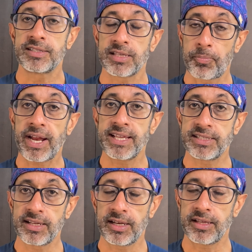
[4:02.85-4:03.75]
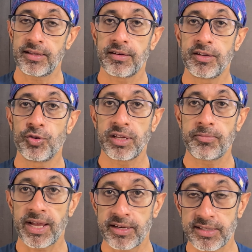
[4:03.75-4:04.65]
Surprisingly, during
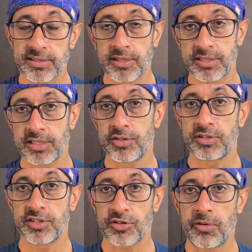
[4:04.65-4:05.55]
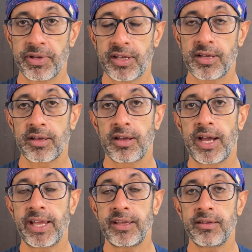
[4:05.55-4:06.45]
my research into this topic,
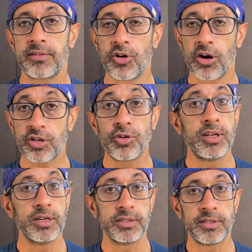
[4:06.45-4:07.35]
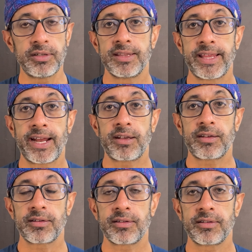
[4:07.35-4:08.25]
I got to learn
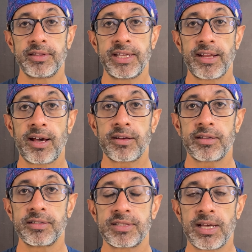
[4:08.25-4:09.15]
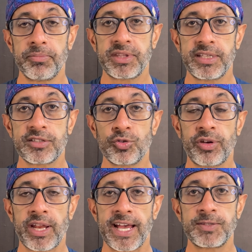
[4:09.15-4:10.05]
that there are some things
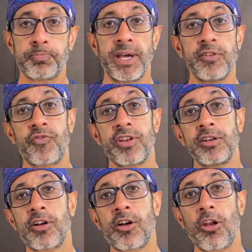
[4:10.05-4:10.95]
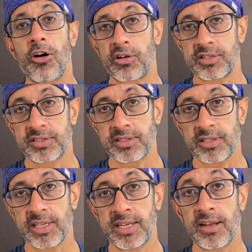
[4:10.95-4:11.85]
known as peripheral clocks
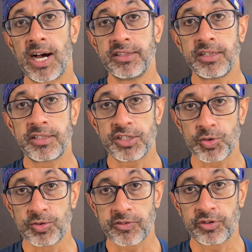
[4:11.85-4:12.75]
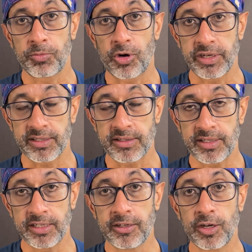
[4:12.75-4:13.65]
in other tissues of the body,
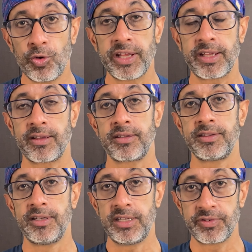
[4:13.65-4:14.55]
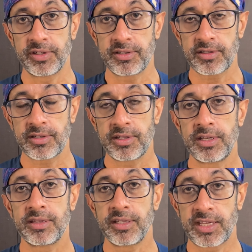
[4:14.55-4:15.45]
including the liver,
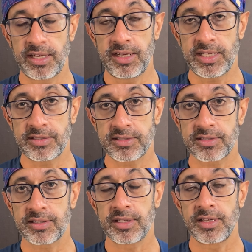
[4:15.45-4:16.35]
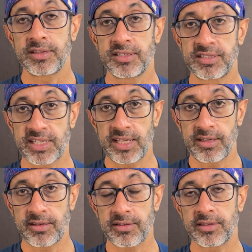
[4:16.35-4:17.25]
the kidneys, the
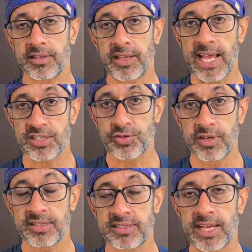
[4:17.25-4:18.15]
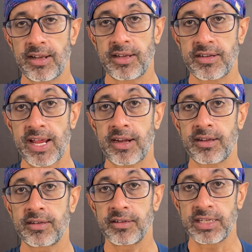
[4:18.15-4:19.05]
skin, the gastrointestinal
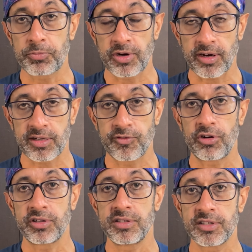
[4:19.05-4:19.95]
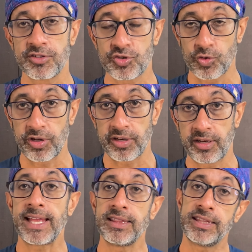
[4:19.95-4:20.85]
tract, reproductive organs, and so on.
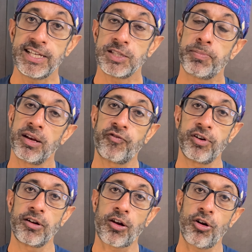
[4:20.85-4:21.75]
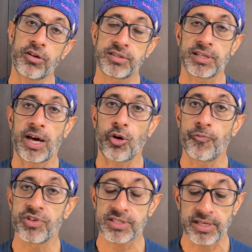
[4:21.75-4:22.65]
And these peripheral clocks are
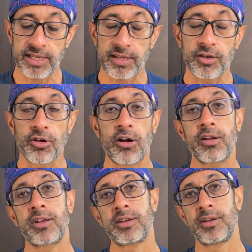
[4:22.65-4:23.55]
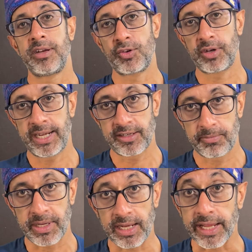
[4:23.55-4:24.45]
obviously not
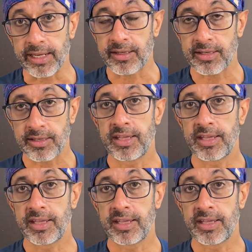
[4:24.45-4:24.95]
regulated by light.